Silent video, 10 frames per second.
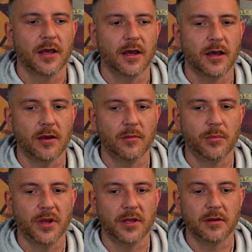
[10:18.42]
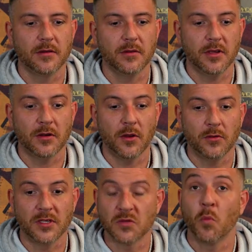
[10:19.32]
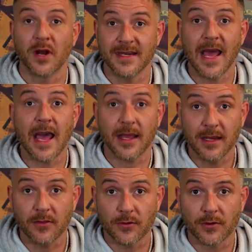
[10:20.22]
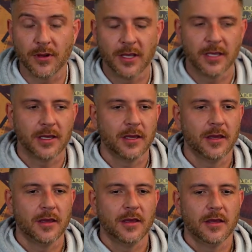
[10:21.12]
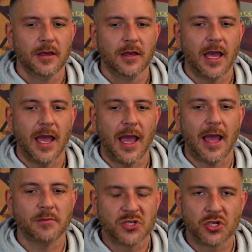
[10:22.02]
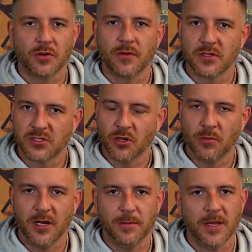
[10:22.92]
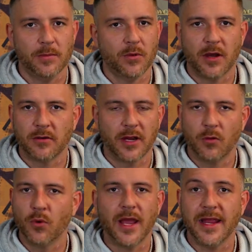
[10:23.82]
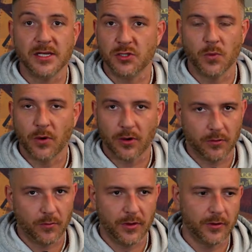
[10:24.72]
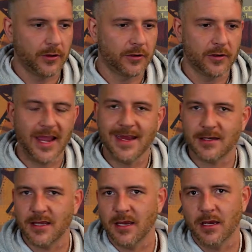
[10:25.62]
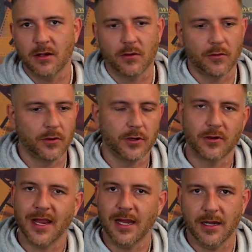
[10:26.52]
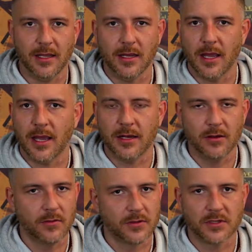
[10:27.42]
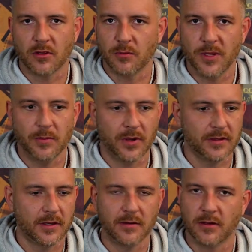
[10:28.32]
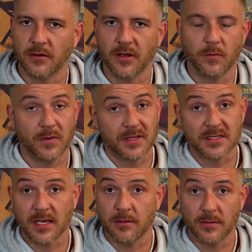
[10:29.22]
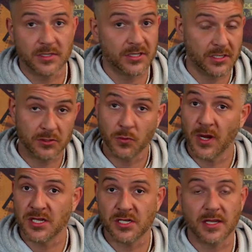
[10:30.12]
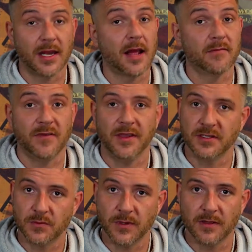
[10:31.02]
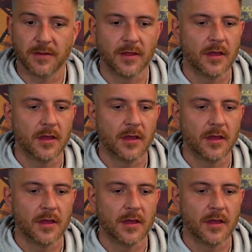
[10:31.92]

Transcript: but doesn't want to die either. I'm sure there's so many people, I don't care what age you are, whether you're 18 or you're 80, I know there's other people out there that are dealing with the same situation that I'm faced with.